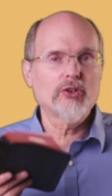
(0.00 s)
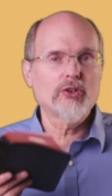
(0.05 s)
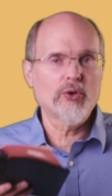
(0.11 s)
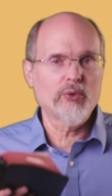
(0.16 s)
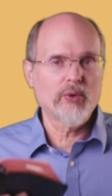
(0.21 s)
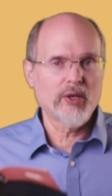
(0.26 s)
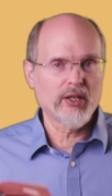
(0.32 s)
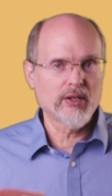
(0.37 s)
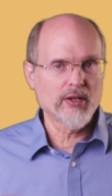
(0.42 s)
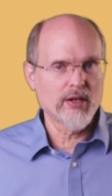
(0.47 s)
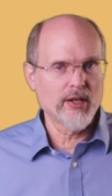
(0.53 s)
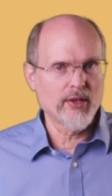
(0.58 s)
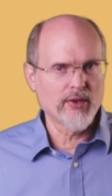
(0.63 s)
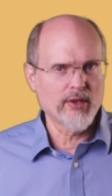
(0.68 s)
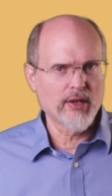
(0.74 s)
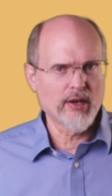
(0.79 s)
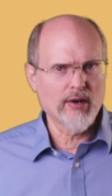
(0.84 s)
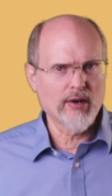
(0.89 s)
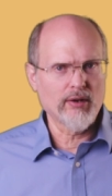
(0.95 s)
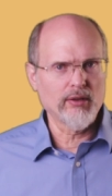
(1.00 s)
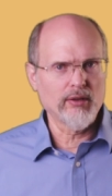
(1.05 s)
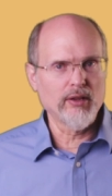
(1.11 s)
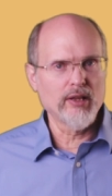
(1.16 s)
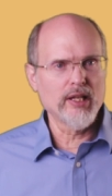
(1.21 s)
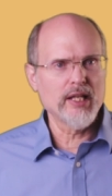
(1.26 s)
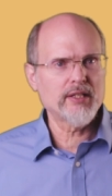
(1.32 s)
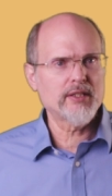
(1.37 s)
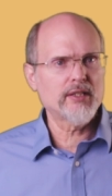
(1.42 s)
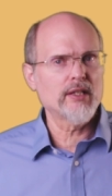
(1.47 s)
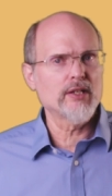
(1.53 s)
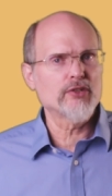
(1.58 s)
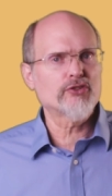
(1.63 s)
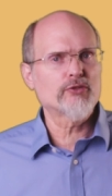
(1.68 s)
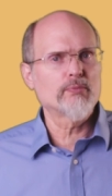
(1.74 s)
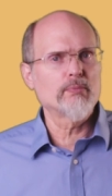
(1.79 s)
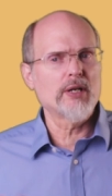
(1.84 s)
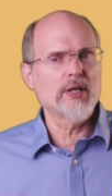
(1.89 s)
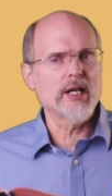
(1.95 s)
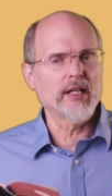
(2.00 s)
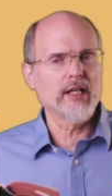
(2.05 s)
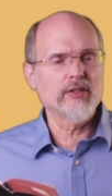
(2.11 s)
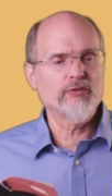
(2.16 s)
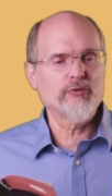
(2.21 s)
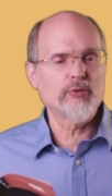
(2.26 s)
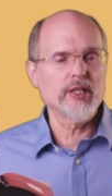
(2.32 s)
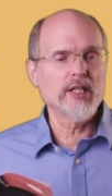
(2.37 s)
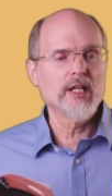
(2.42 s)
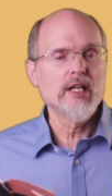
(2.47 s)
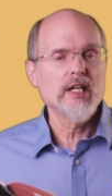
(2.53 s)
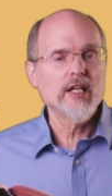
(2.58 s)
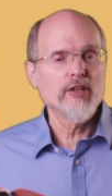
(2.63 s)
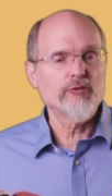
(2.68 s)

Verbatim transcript: going on there. Let this mind. If we